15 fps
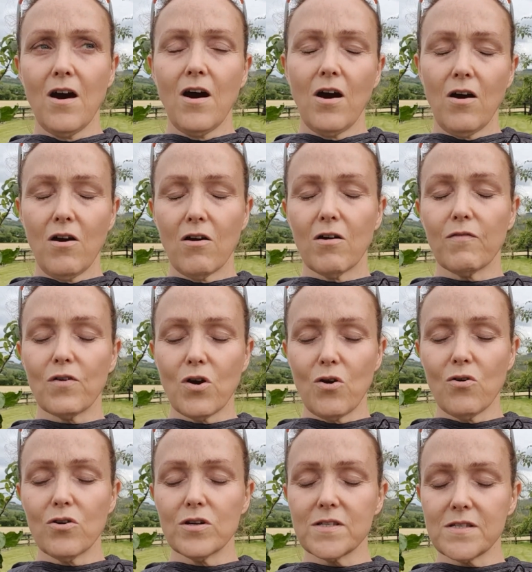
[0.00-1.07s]
or of
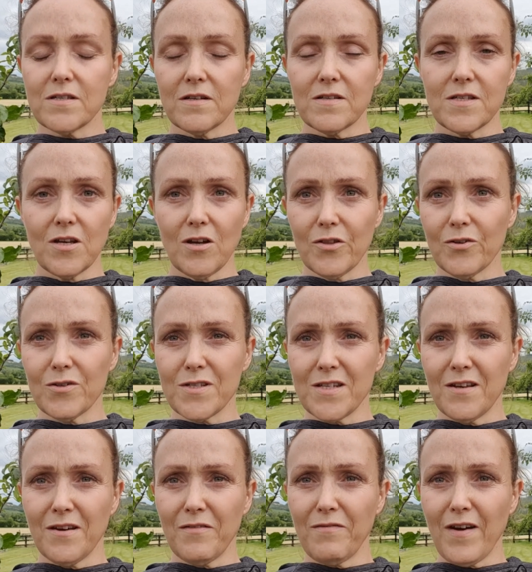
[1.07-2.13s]
course you see all those
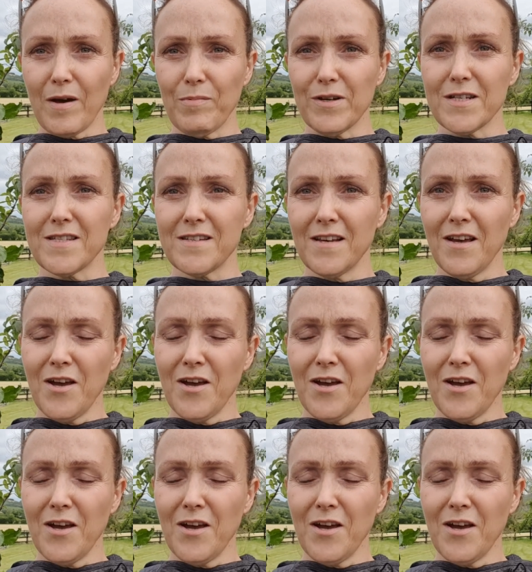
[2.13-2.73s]
fabulous